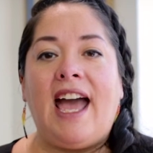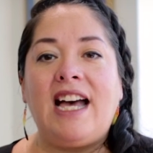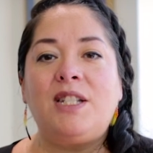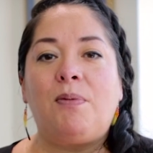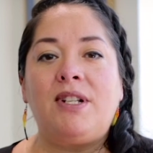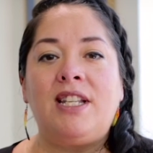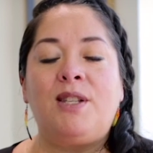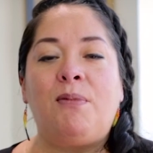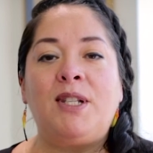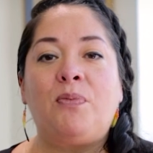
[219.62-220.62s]
Ask
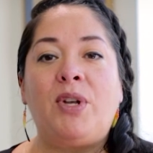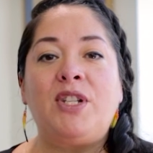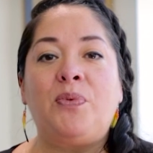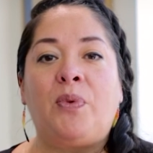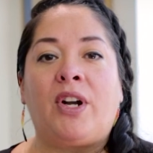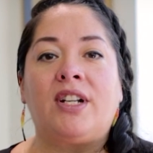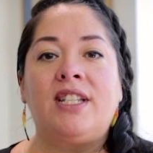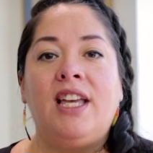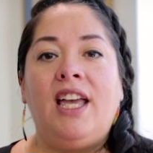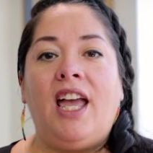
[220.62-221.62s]
participants what has worked
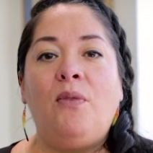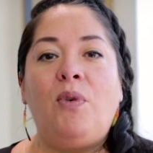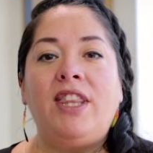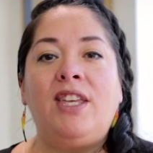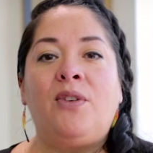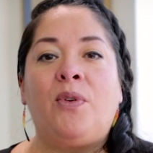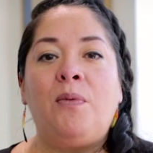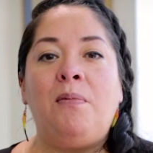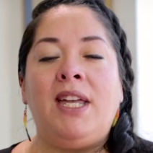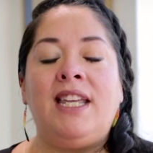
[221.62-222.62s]
and what the
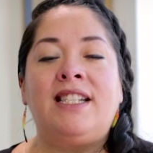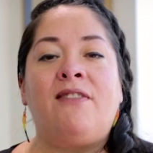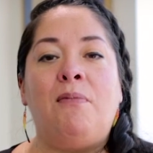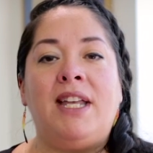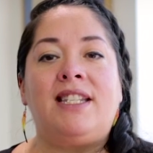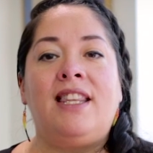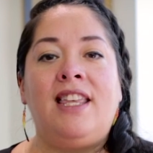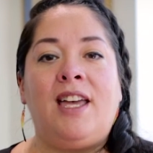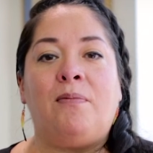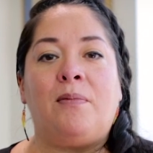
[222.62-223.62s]
group meetings have meant to
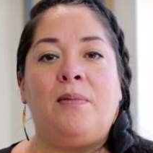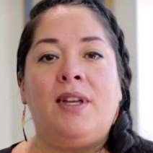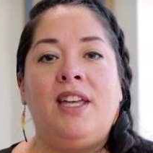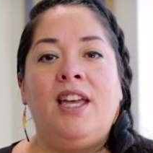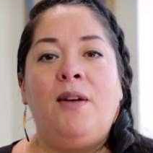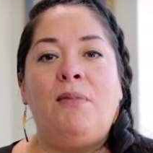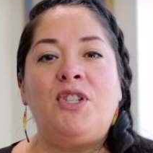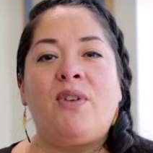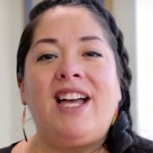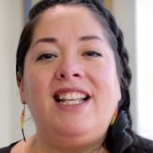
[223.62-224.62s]
them, but
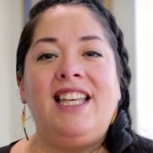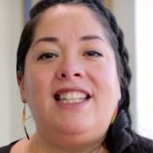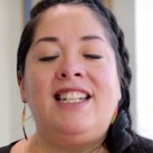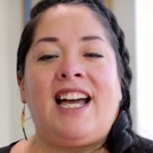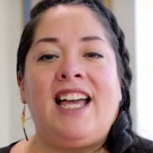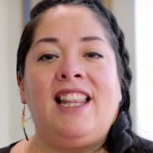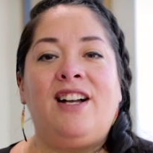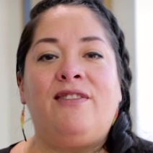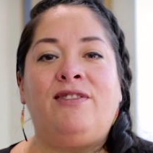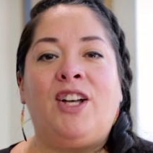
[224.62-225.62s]
try to let the
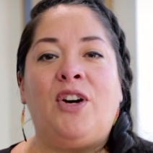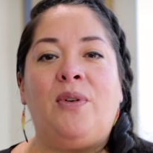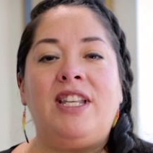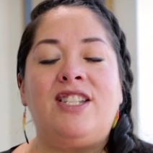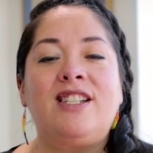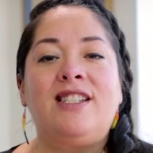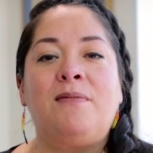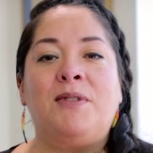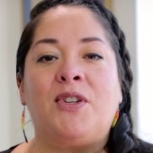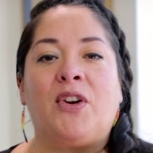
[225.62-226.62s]
dialogue flow and just
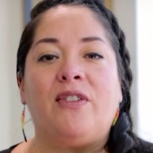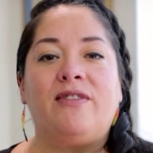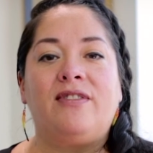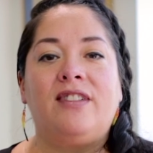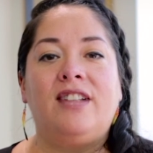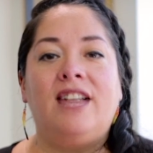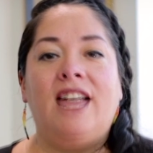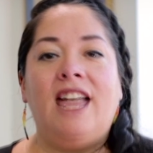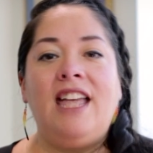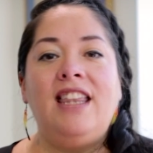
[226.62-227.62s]
observe.
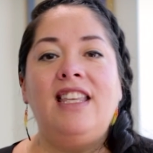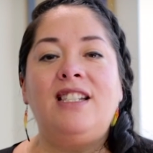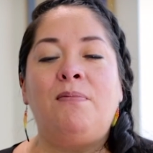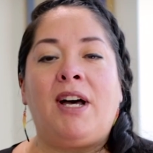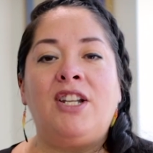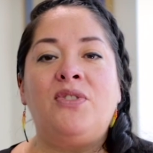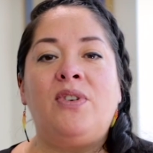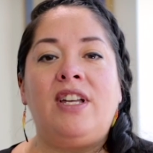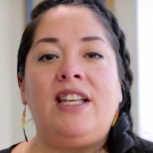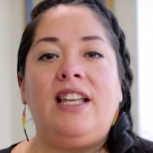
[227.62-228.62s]
In this
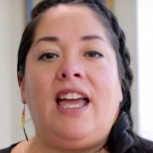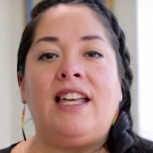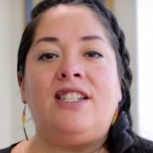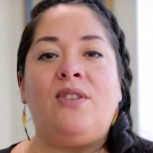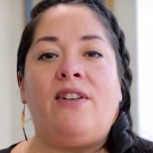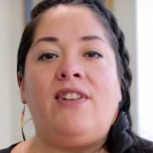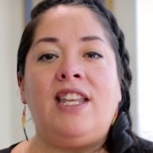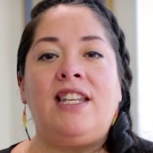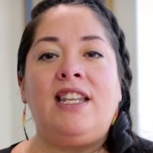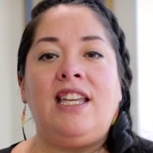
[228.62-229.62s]
module, as you have
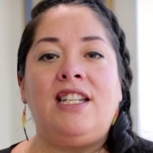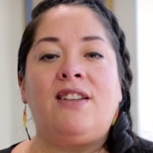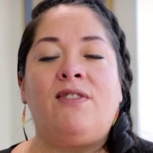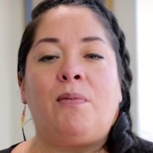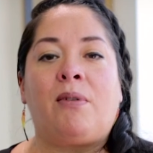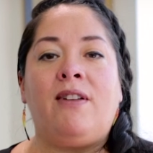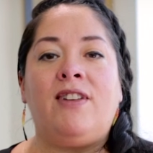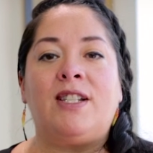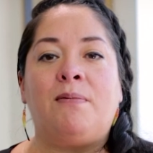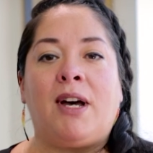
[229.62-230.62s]
ended each of the
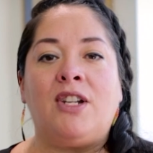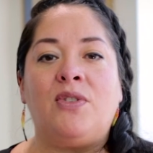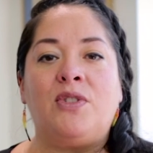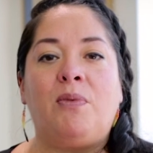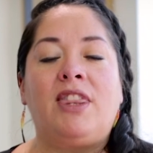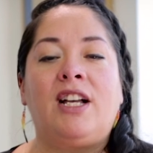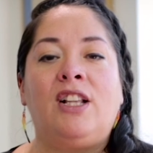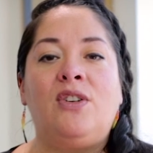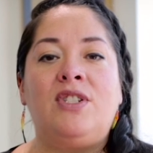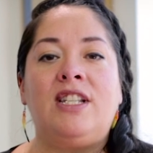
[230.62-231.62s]
previous modules with the
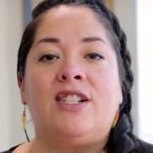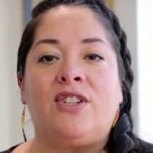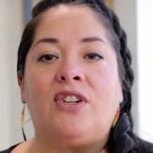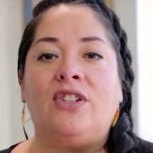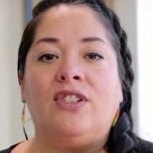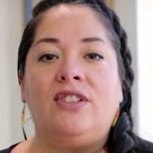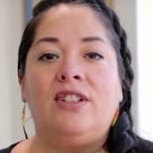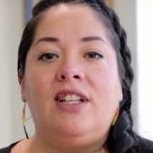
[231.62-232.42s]
closing circle,